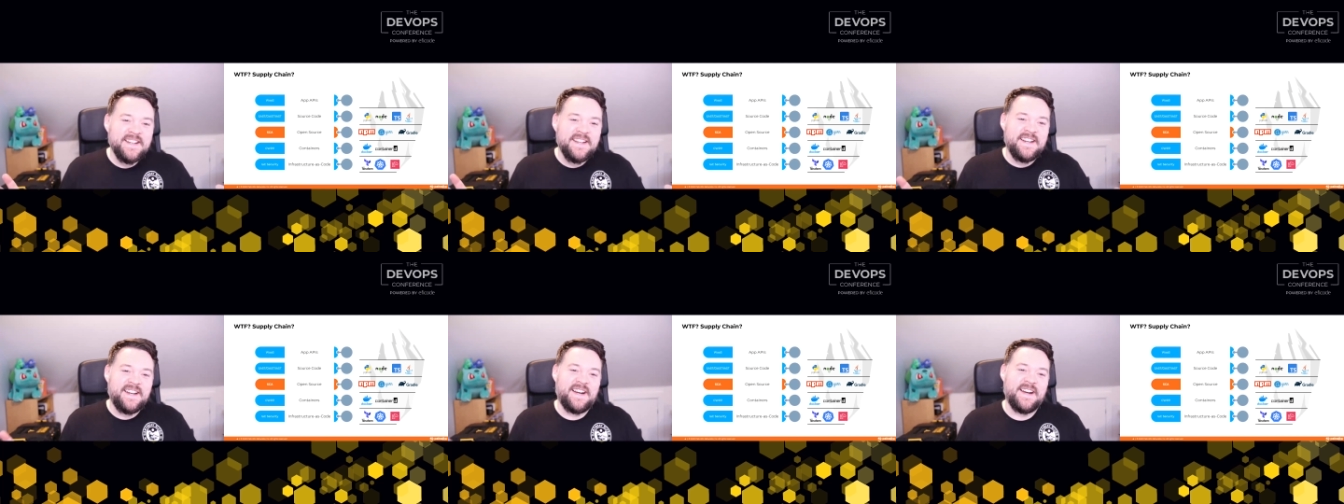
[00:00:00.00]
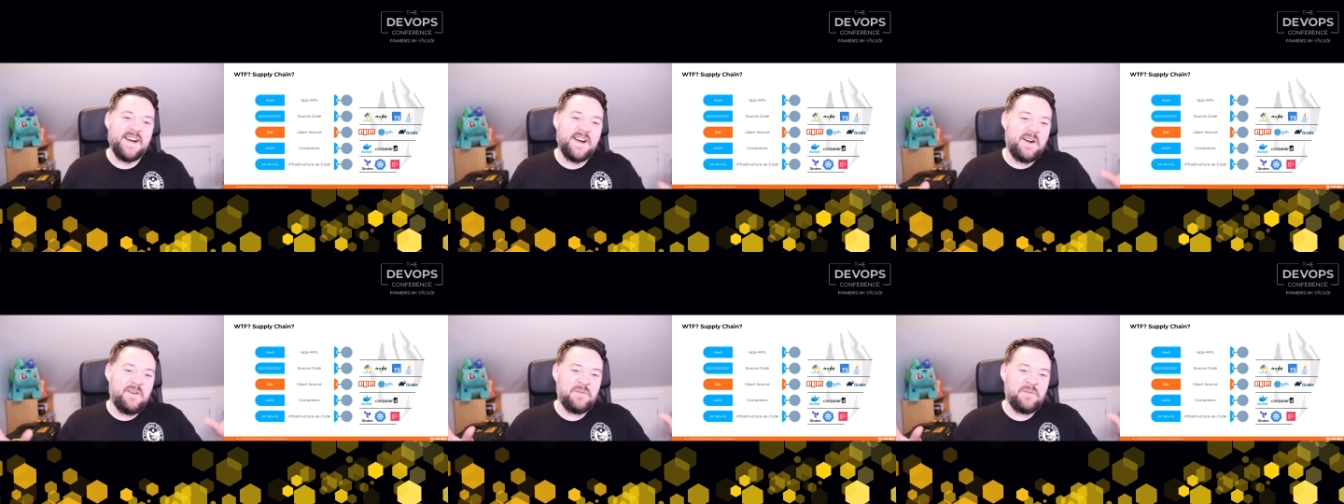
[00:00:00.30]

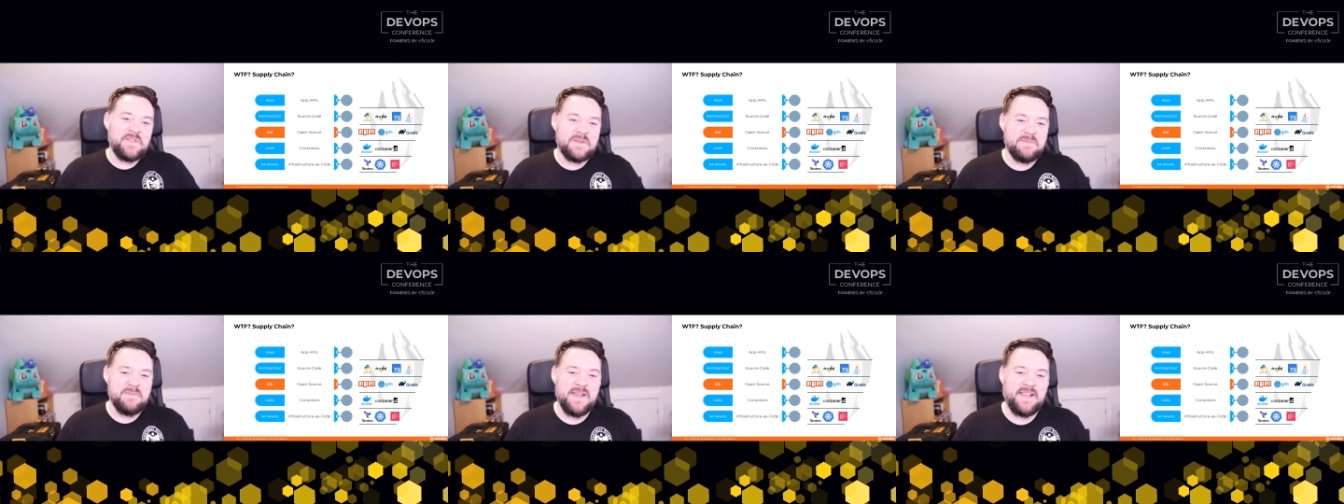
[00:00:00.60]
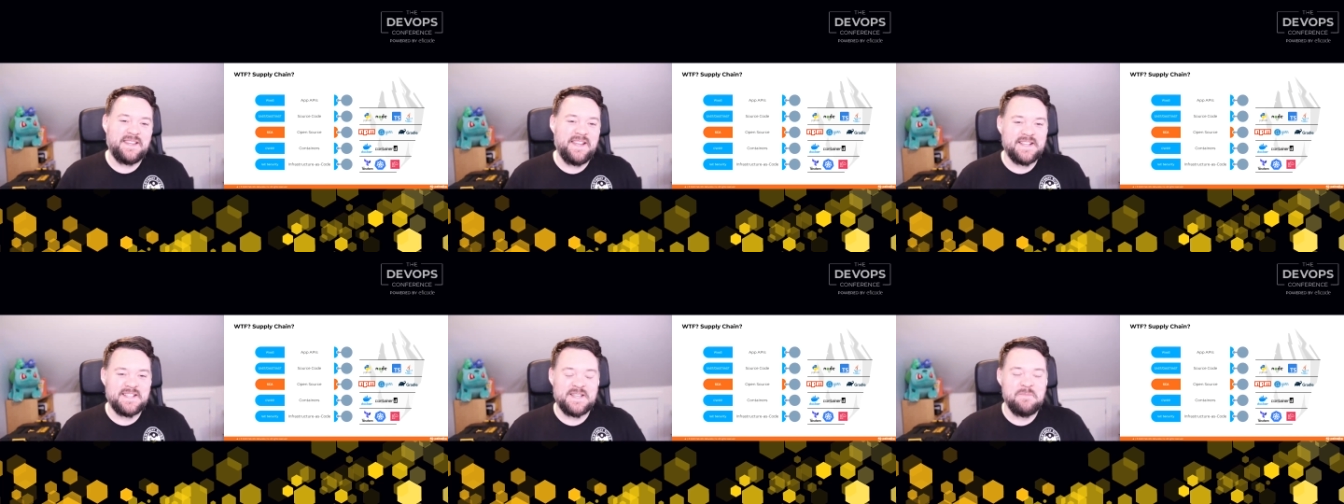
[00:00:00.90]
to make
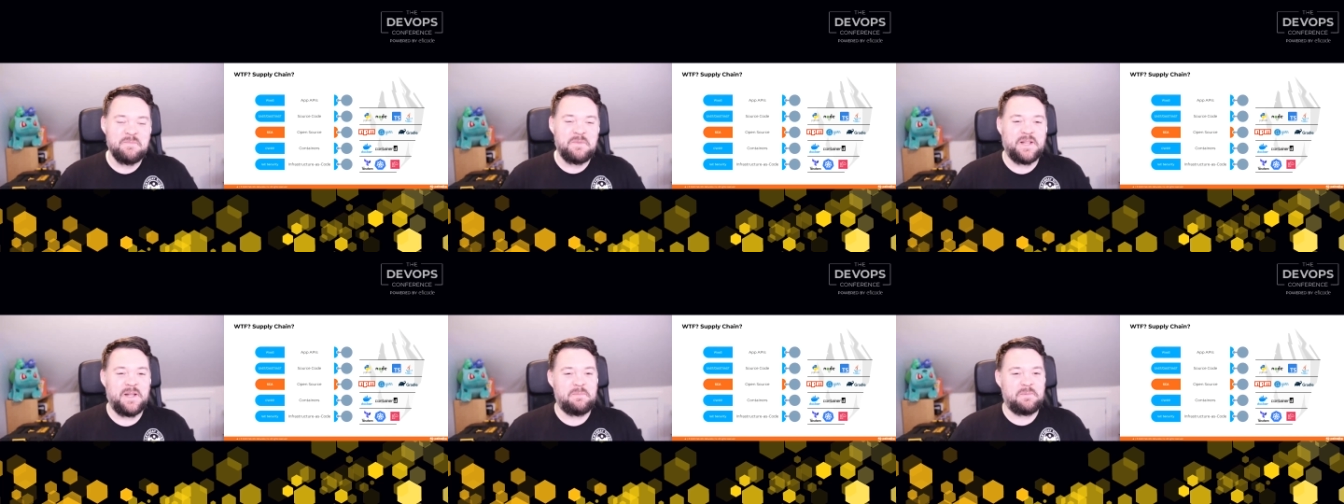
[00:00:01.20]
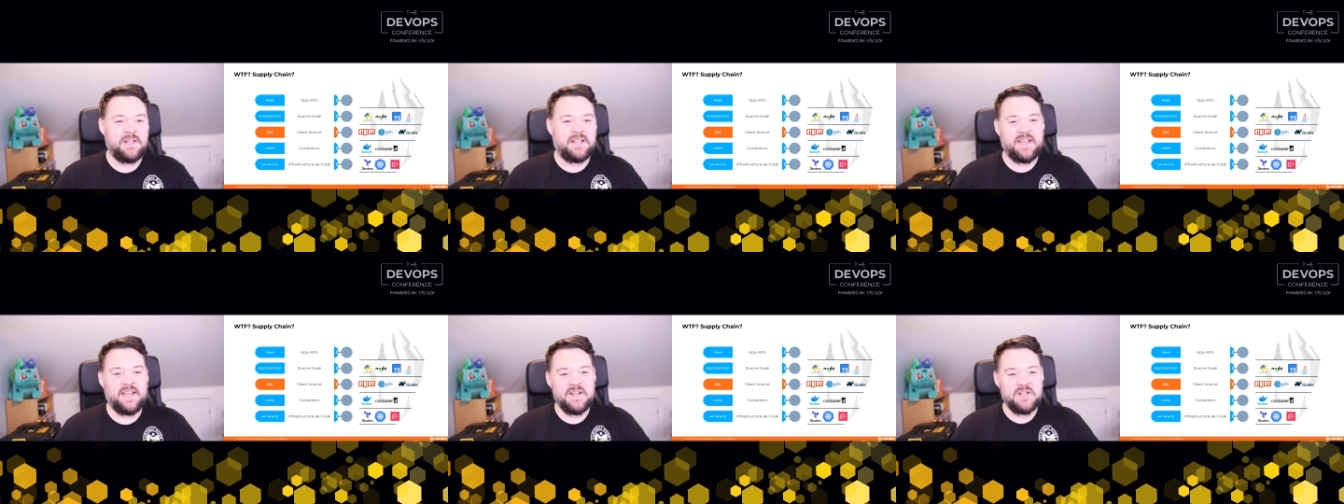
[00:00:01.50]
that simple
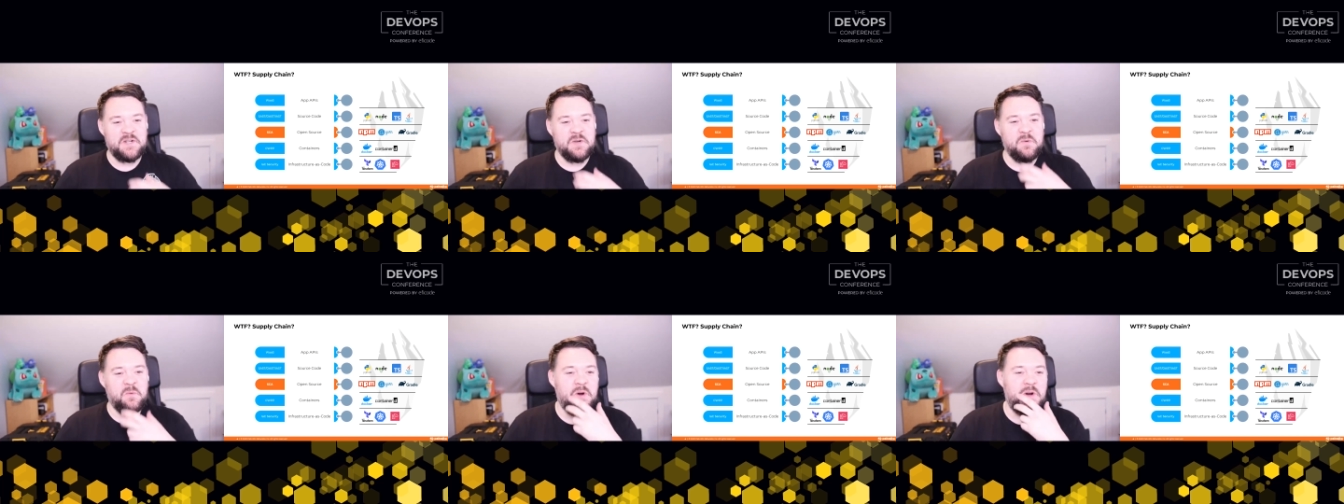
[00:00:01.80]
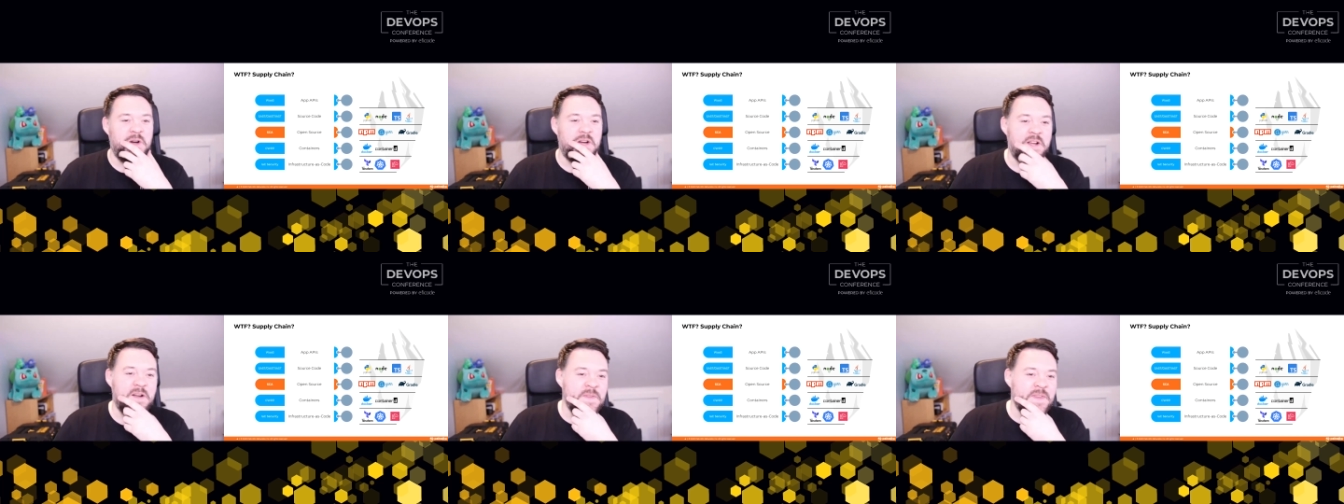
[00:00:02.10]
application
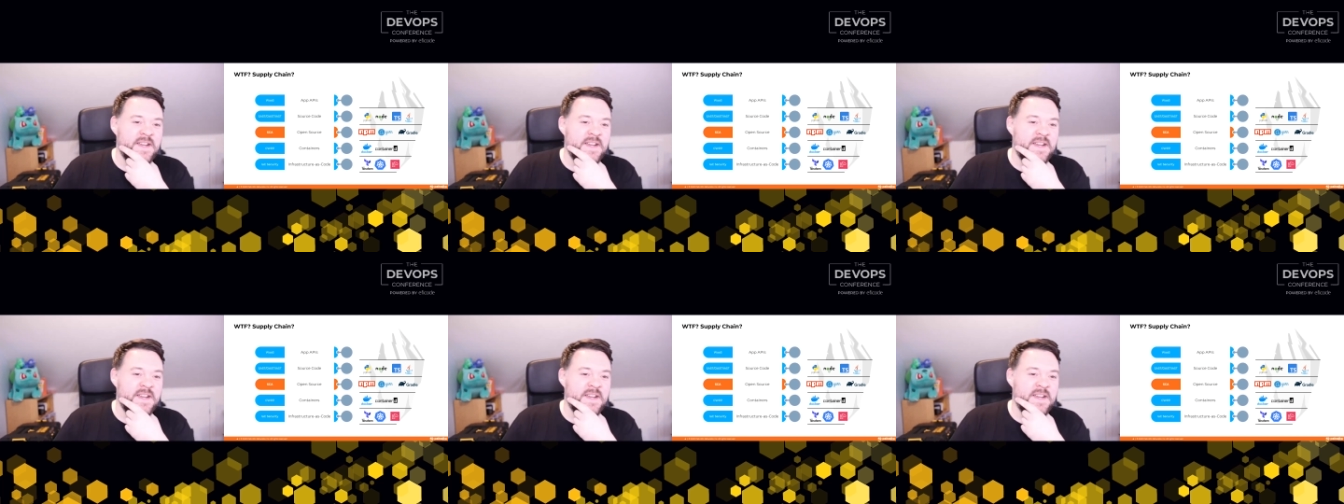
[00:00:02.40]
work.